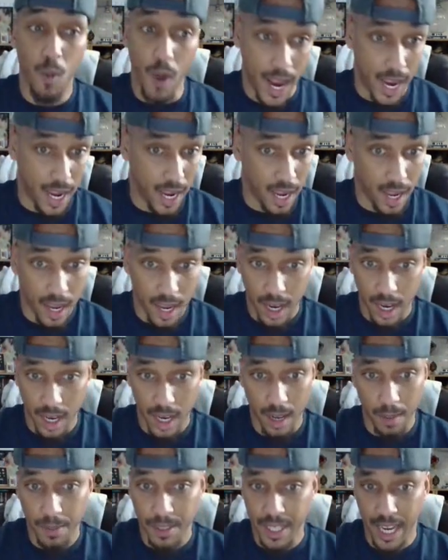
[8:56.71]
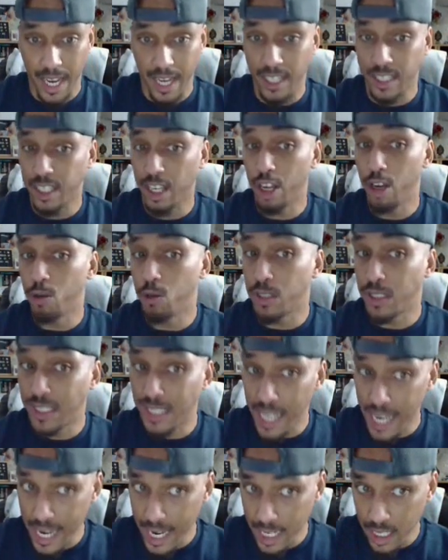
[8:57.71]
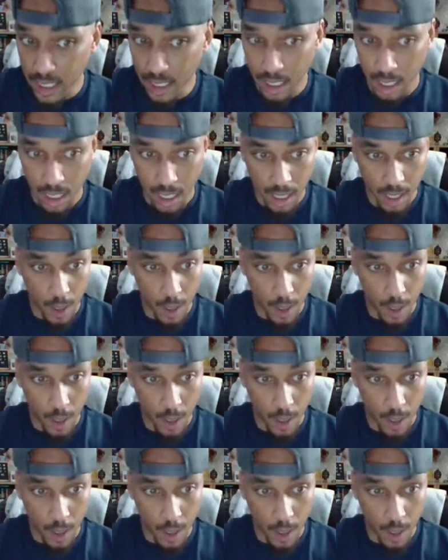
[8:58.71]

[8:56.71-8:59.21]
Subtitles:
way. You know what I'm saying? So it was these,